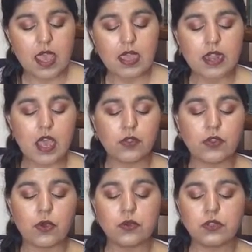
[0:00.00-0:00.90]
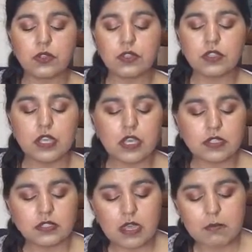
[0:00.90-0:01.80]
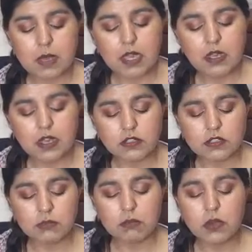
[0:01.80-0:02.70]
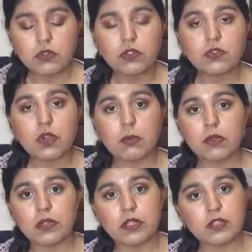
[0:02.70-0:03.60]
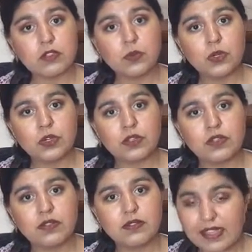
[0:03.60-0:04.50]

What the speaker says: and how those are the things that make us the most trouble in this world?"